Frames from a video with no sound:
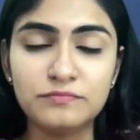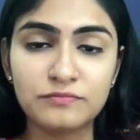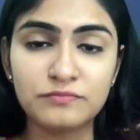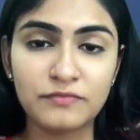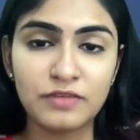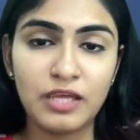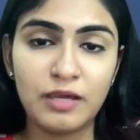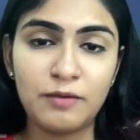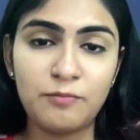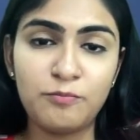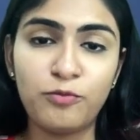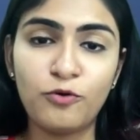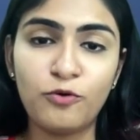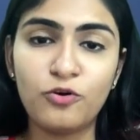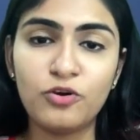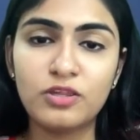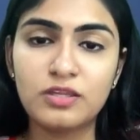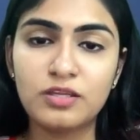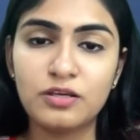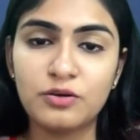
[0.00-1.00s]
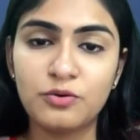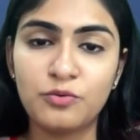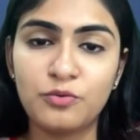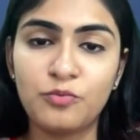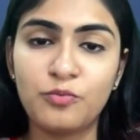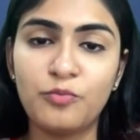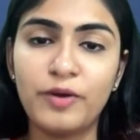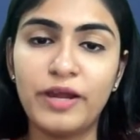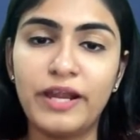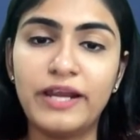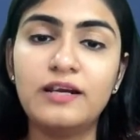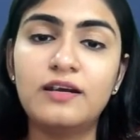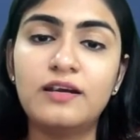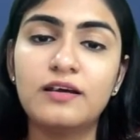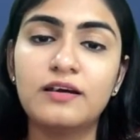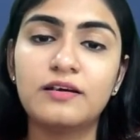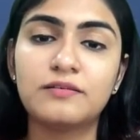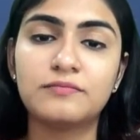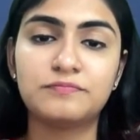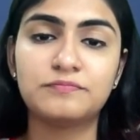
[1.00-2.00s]
they both went
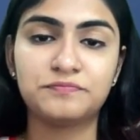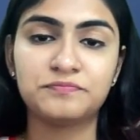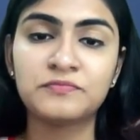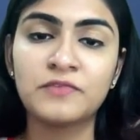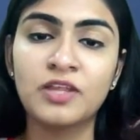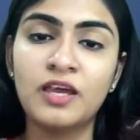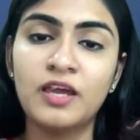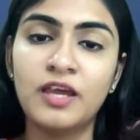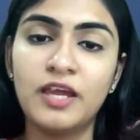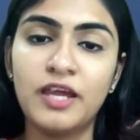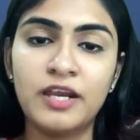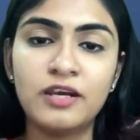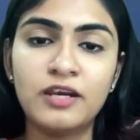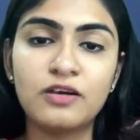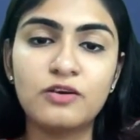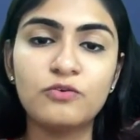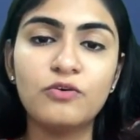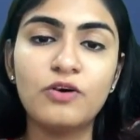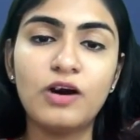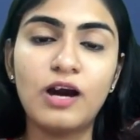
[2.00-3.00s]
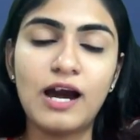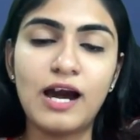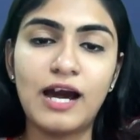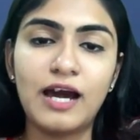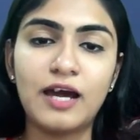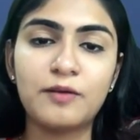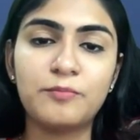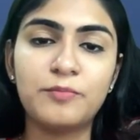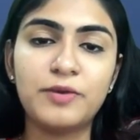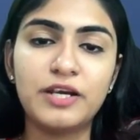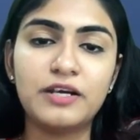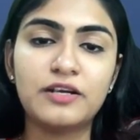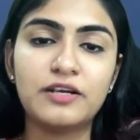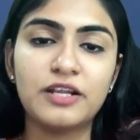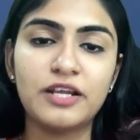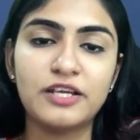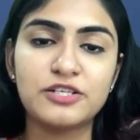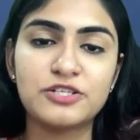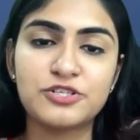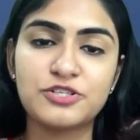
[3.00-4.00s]
into
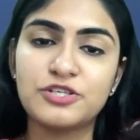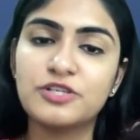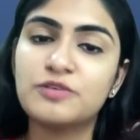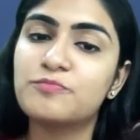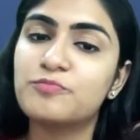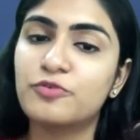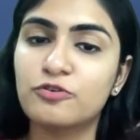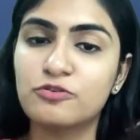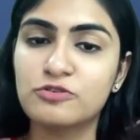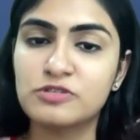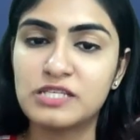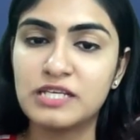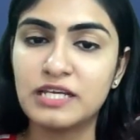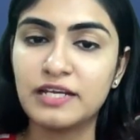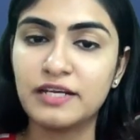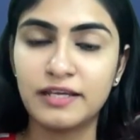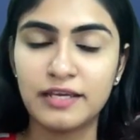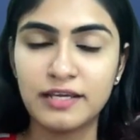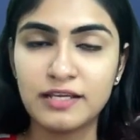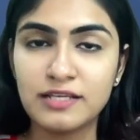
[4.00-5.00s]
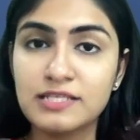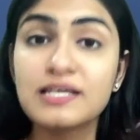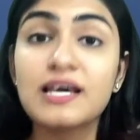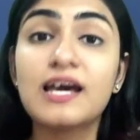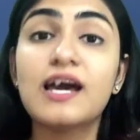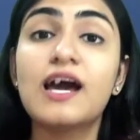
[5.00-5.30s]
arbitration proceedings.